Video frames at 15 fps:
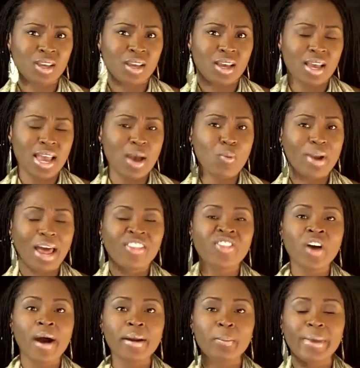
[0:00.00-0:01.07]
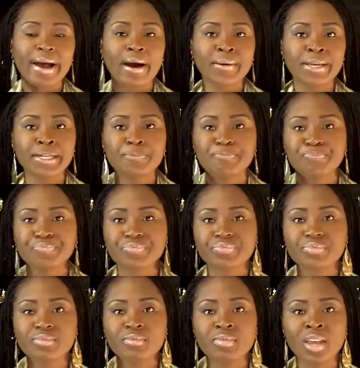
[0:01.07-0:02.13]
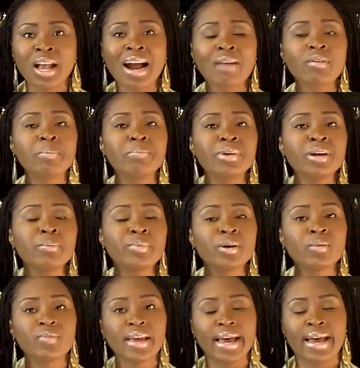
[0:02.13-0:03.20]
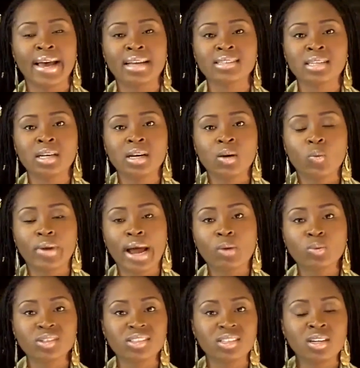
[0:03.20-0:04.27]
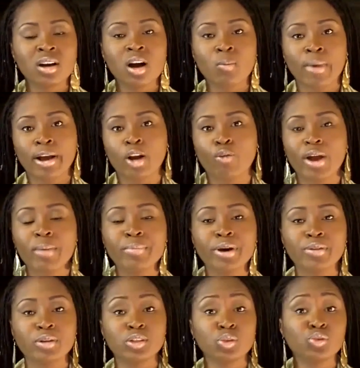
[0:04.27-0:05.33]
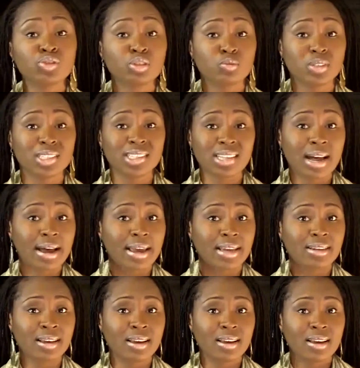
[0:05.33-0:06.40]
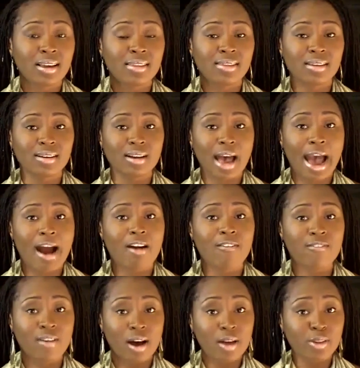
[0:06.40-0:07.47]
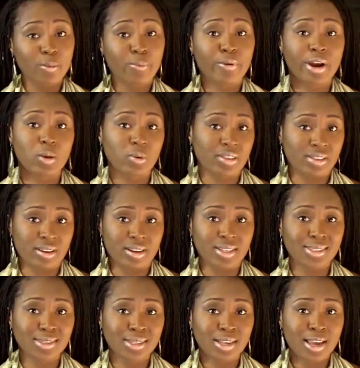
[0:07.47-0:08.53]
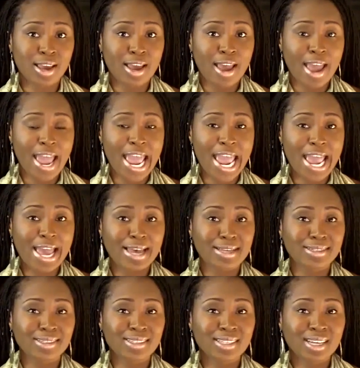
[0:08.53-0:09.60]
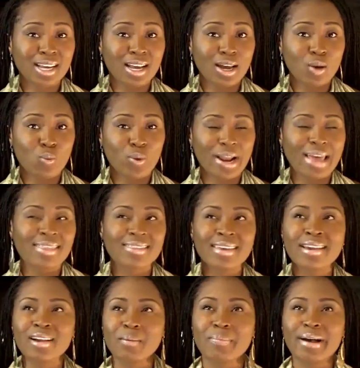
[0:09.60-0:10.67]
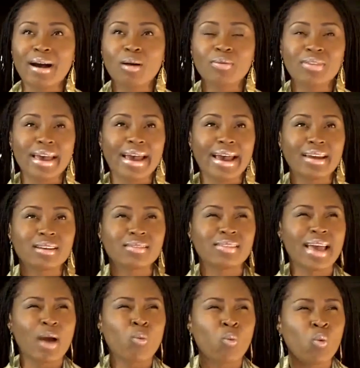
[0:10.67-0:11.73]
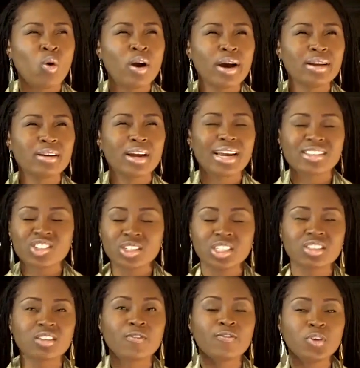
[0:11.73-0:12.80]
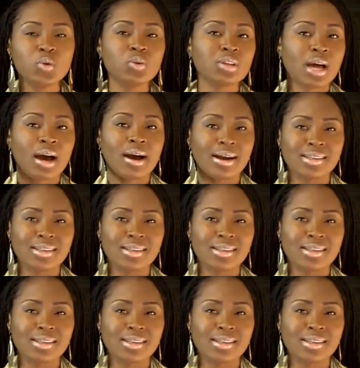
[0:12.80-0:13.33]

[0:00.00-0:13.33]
And when I thought about it, I remembered that when I was young, my grandmother used to recite the Our Father prayer with us. And when I think about that one, actually it's a few lines,